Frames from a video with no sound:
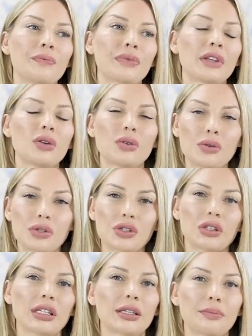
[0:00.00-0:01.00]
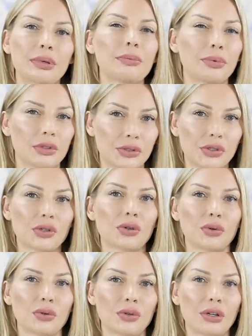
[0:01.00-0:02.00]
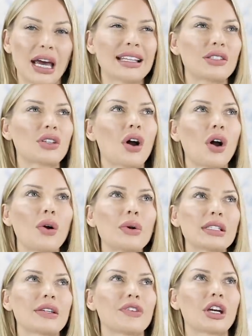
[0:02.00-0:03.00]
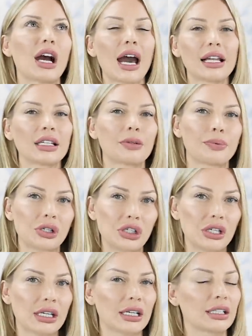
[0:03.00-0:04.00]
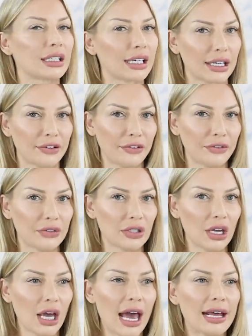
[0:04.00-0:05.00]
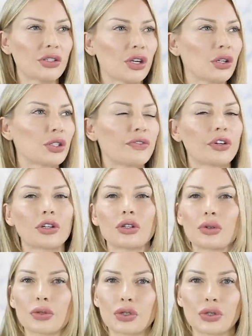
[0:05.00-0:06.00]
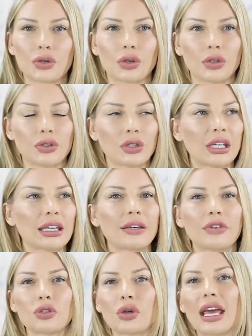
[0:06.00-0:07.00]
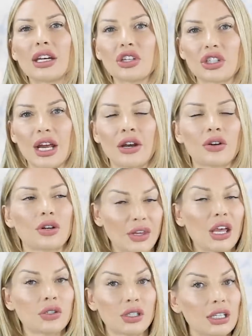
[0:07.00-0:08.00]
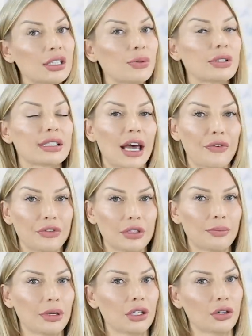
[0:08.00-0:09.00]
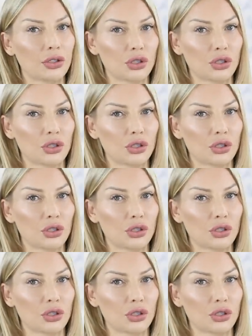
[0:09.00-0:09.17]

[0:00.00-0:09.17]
usually people do, and it's always a very highly appreciated gift, and it's also very neutral. You can give it to any gender, so this will definitely be a good